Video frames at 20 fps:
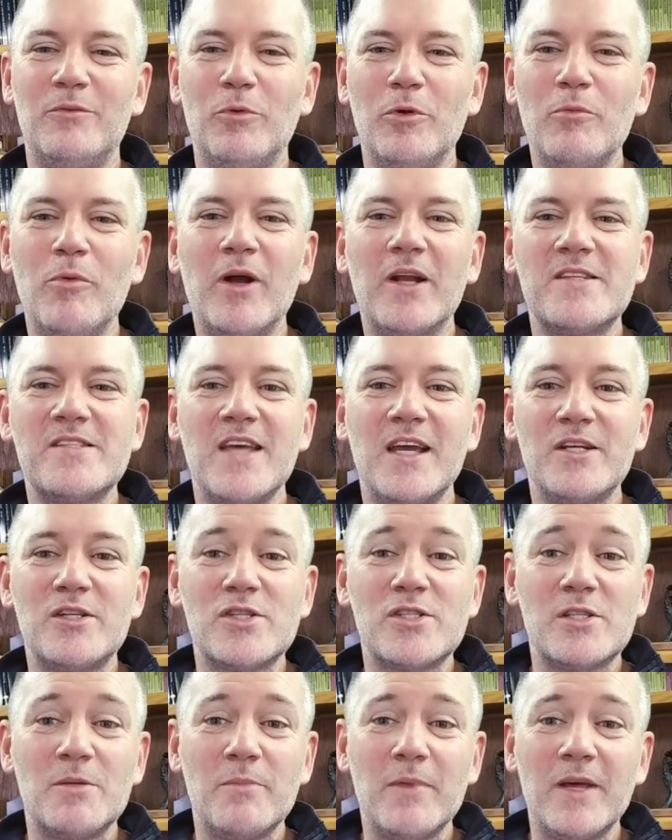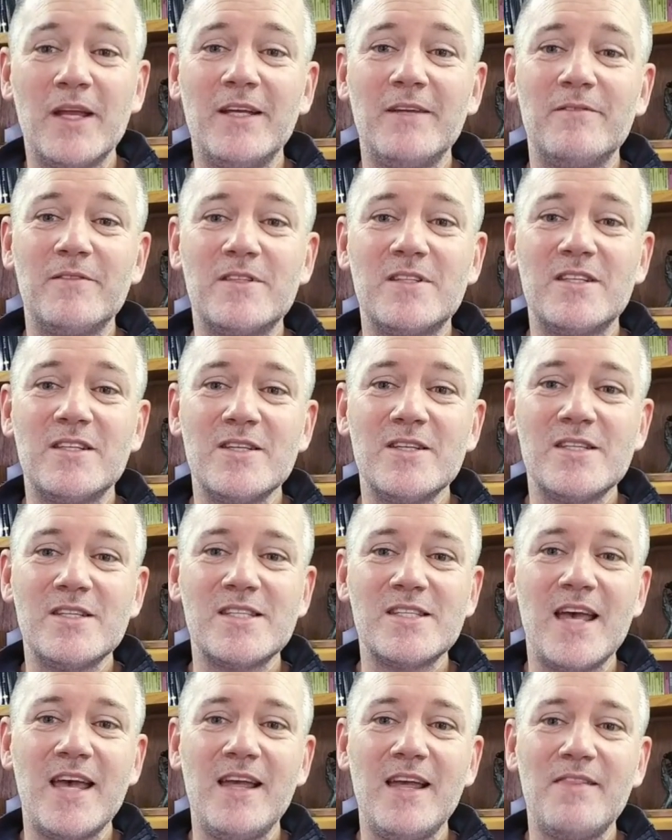we want to take just a minute to
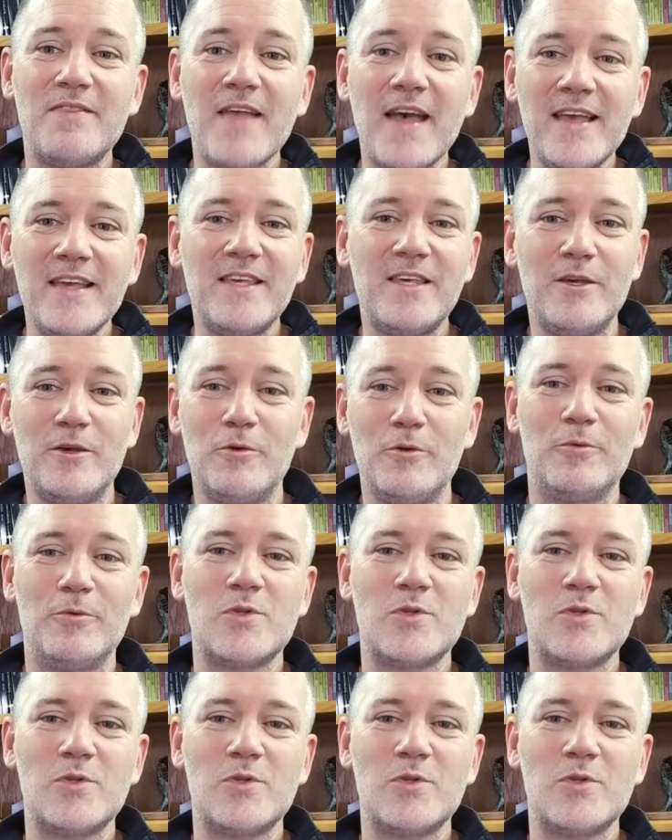say thank you